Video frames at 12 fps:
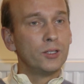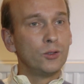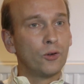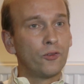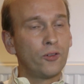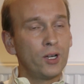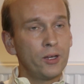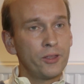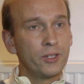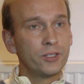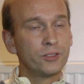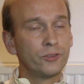Your
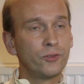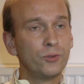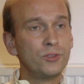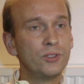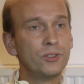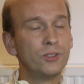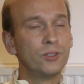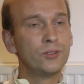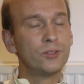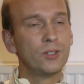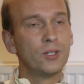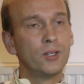father as a
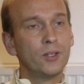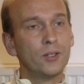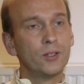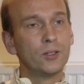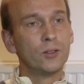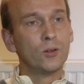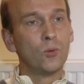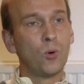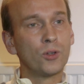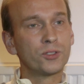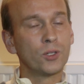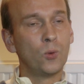physicist
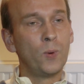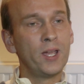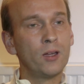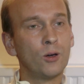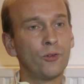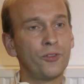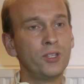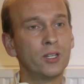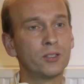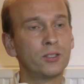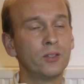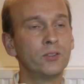was aware of the
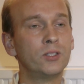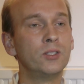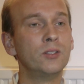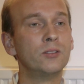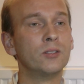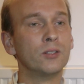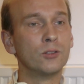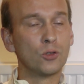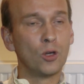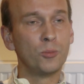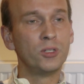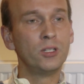activities in
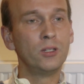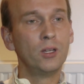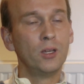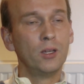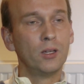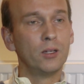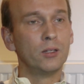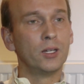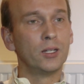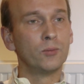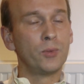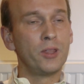Germany
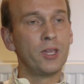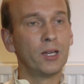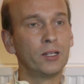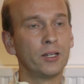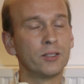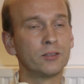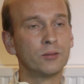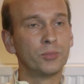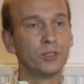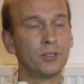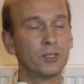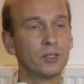and with the Allies, in
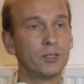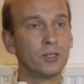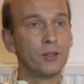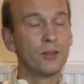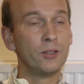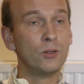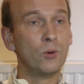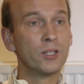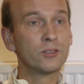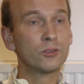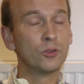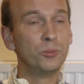particular in the
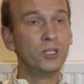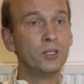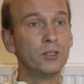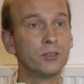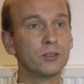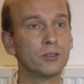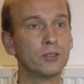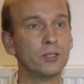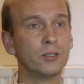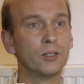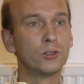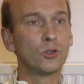US, to build
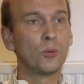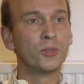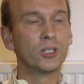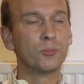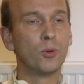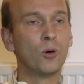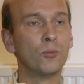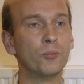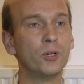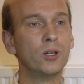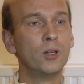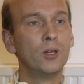an atomic bomb.